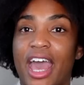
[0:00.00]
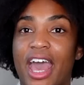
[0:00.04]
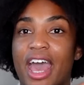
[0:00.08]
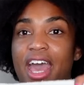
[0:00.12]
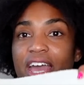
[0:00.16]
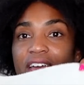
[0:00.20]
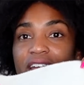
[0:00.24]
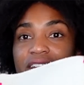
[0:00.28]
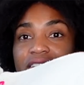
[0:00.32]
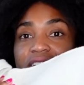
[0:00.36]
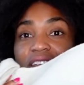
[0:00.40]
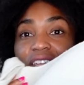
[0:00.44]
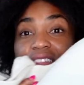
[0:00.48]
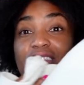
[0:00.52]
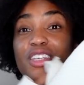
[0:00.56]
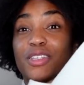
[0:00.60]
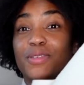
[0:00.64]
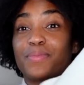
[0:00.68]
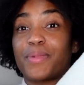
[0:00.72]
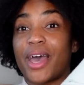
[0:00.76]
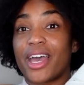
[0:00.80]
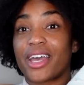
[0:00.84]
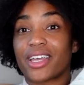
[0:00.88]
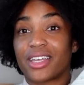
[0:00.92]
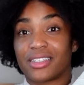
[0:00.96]
And this
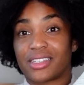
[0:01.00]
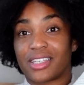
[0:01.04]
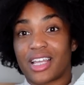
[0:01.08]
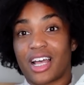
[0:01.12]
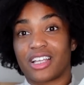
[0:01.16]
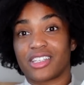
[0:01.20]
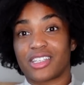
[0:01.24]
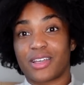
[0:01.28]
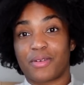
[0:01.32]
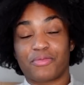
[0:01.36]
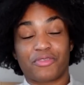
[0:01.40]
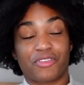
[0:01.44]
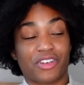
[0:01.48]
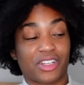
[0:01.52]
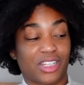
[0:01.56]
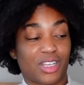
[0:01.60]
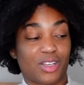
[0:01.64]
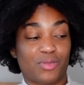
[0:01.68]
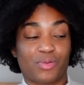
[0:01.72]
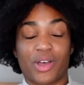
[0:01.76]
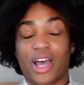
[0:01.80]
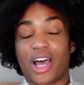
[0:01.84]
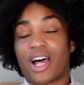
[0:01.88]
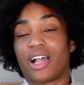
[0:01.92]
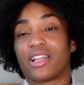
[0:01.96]
bag has held up really
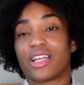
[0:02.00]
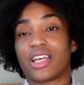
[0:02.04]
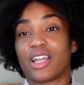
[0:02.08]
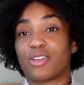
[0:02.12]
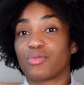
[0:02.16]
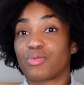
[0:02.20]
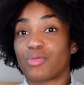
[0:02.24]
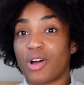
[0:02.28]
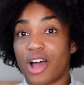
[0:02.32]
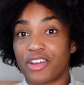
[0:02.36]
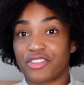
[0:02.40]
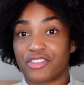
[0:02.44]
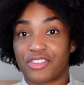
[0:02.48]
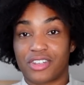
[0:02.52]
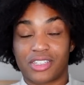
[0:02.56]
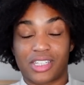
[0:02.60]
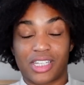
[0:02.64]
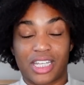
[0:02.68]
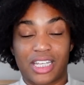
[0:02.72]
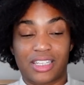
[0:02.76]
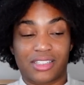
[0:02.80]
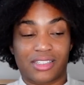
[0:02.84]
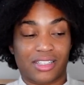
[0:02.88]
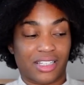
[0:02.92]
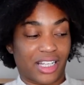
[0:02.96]
well. It washes
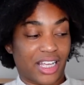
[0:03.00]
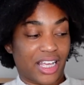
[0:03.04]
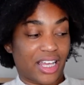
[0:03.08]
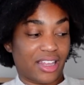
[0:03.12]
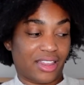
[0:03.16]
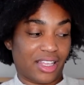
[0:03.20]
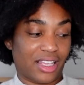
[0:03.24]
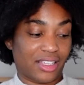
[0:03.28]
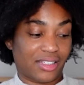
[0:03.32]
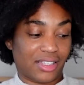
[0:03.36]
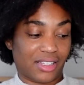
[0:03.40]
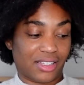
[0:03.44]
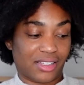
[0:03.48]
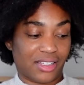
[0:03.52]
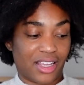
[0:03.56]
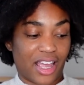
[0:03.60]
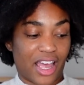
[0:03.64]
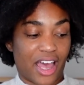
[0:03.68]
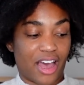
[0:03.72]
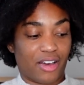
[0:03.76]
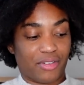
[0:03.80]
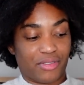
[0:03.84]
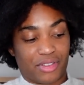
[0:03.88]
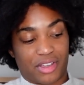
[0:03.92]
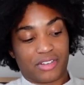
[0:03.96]
easily. This is
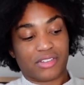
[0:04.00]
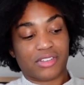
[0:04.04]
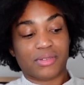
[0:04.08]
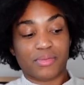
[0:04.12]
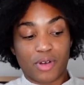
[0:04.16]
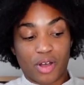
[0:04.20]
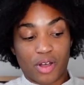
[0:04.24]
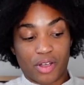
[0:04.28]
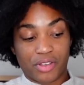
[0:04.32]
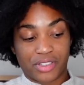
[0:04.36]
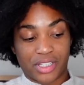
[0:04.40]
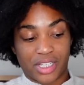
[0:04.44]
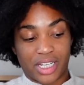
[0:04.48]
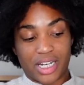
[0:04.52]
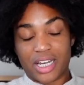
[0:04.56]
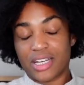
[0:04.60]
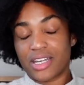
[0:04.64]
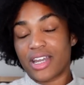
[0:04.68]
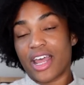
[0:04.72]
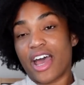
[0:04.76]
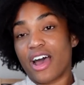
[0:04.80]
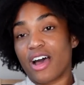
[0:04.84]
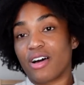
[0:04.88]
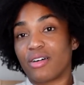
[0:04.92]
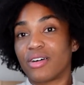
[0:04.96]
now, there's some holes in it
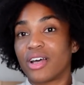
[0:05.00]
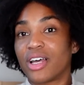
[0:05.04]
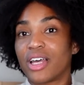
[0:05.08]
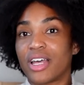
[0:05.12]
now